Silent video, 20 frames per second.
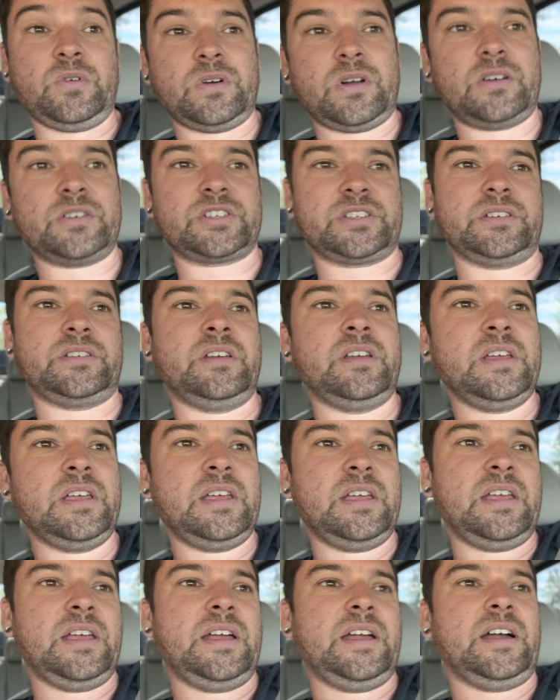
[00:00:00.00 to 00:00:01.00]
auction.
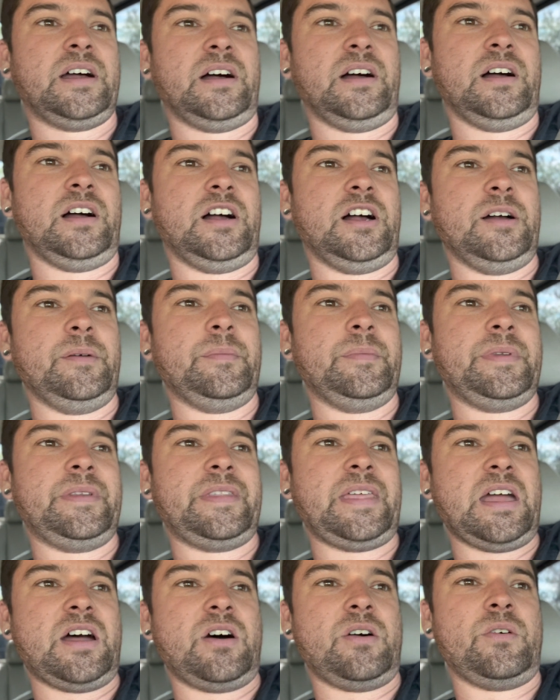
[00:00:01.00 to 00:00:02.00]

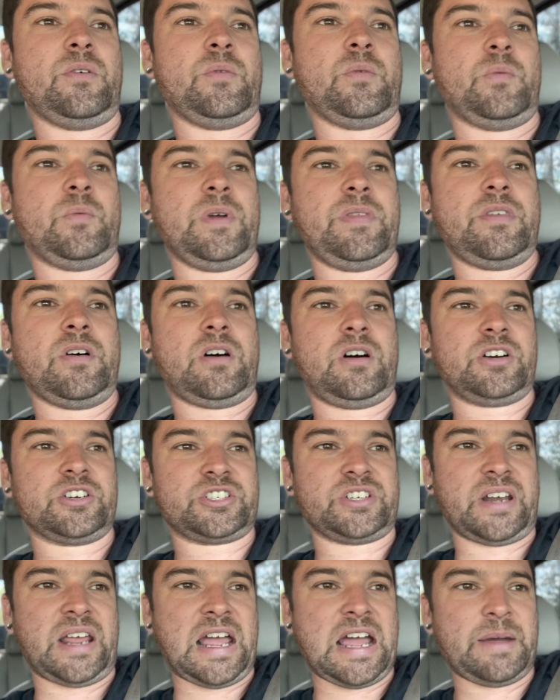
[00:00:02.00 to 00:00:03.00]
Now, when the
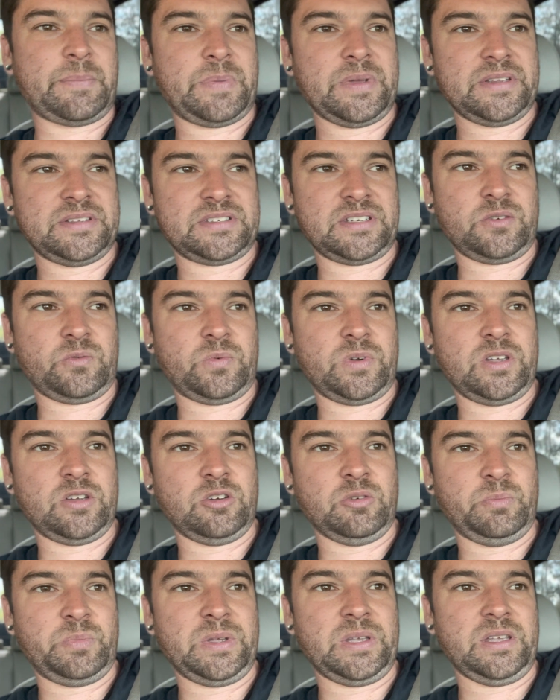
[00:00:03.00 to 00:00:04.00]
auction happens, it
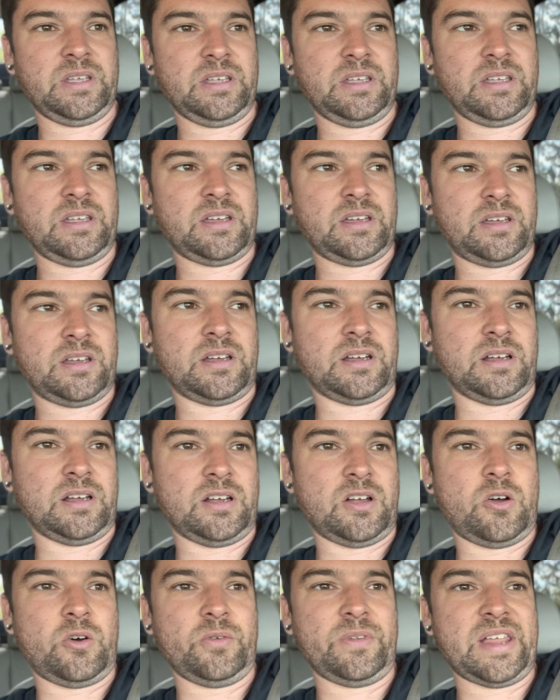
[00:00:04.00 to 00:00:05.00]
will be
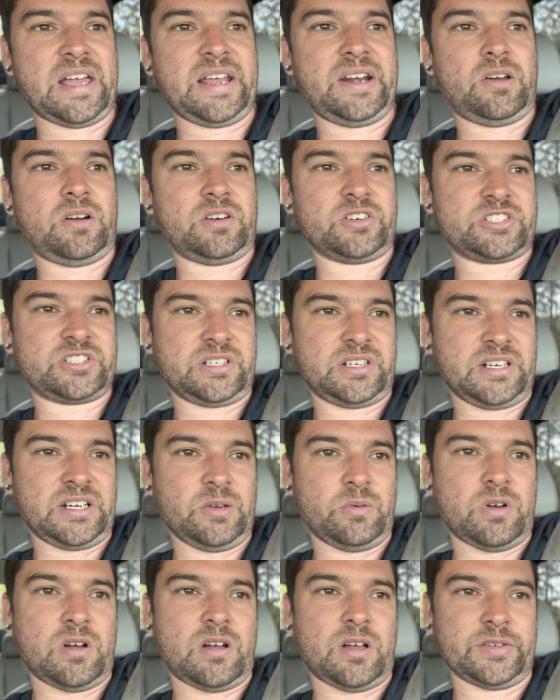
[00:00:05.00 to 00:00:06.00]
online auction, and it
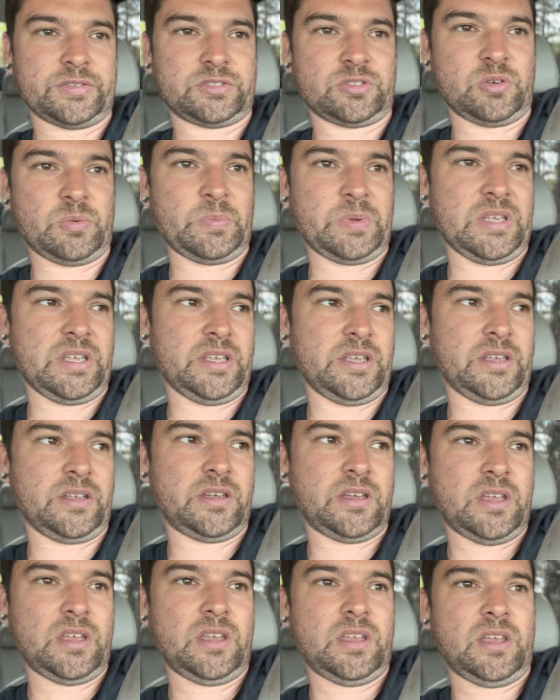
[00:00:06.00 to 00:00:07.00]
will also be
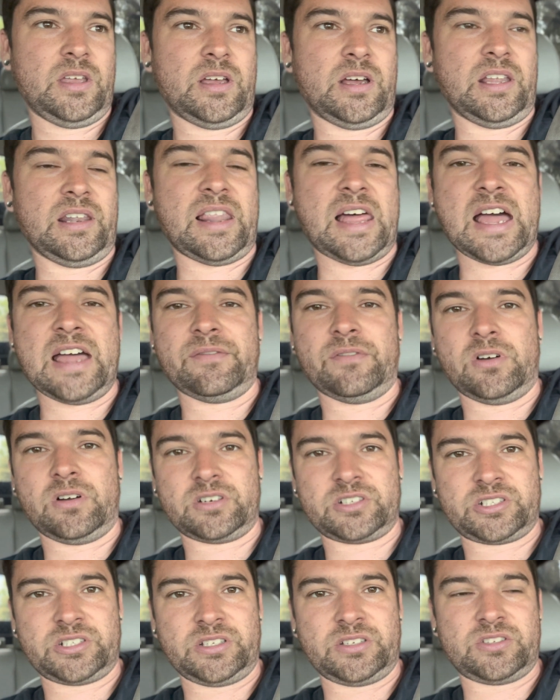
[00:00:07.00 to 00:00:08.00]
a live
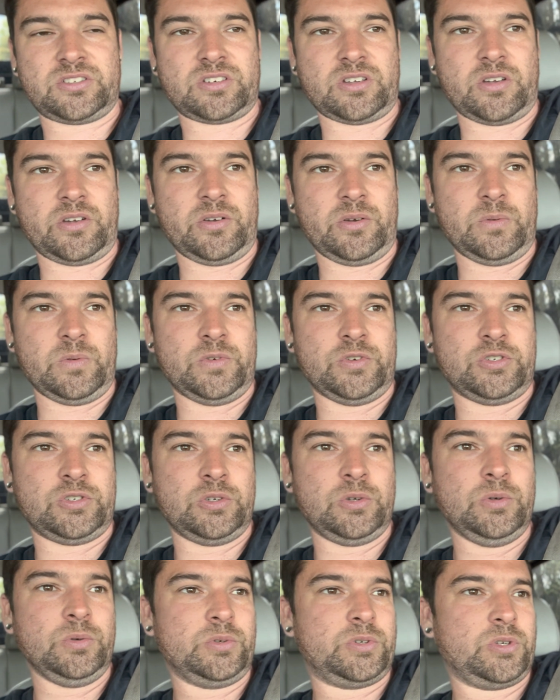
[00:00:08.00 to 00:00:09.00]
auction. So
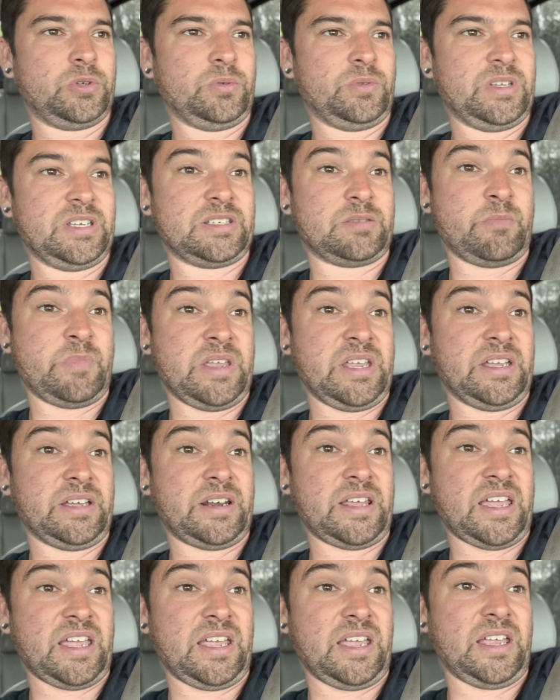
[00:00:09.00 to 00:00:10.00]
due to this being
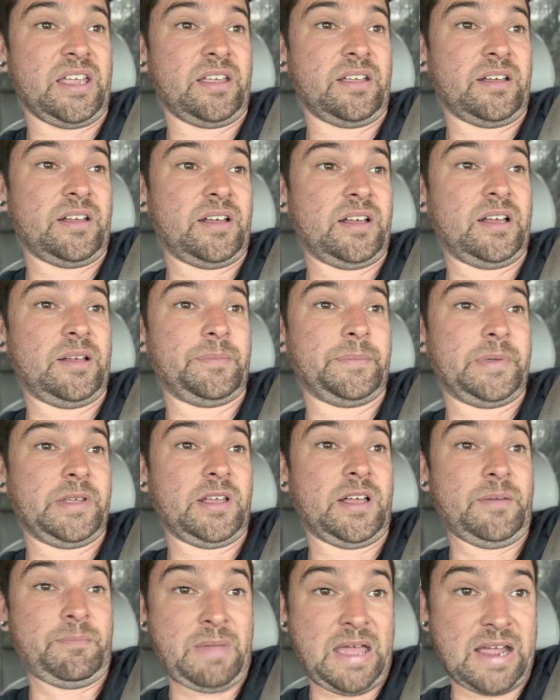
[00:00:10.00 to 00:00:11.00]

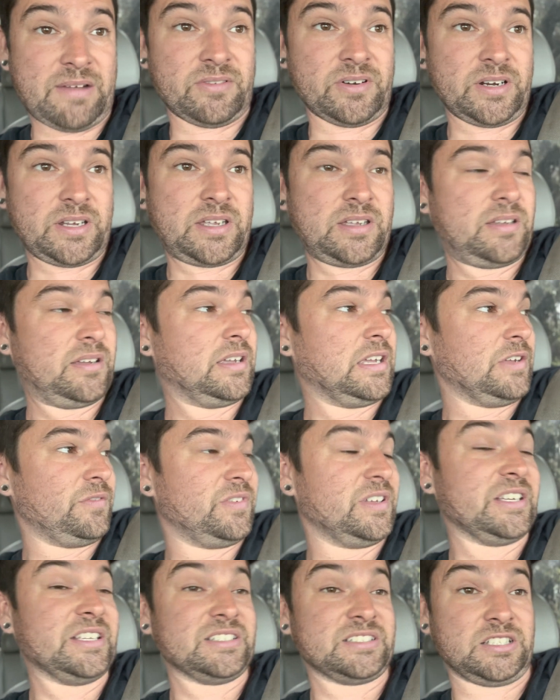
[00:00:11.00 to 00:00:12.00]
a Maverick, if
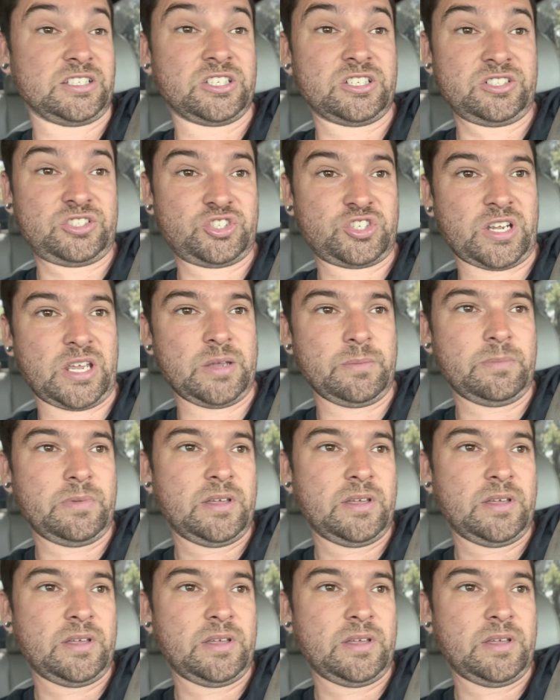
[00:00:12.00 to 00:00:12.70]
it is in good shape,